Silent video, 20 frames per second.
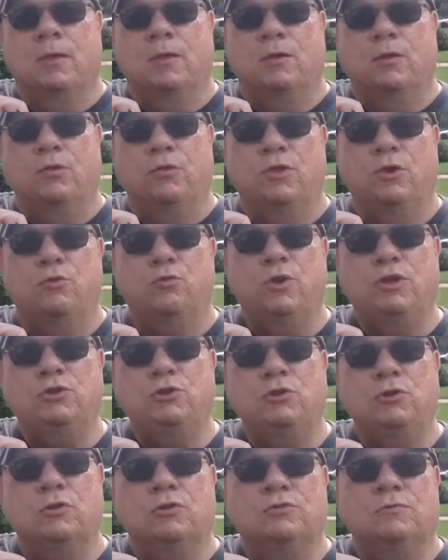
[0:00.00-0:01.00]
you know, the
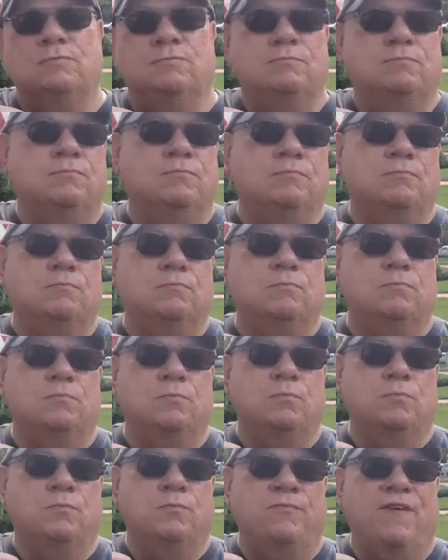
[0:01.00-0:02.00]
original
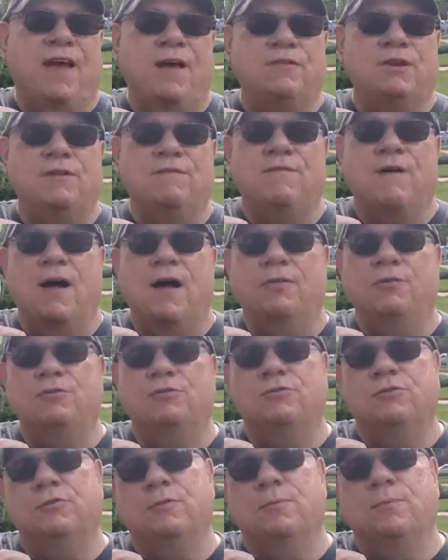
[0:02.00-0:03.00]
founding
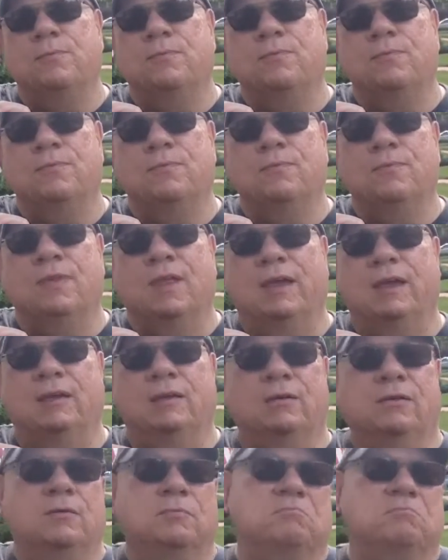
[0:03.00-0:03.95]
fathers, like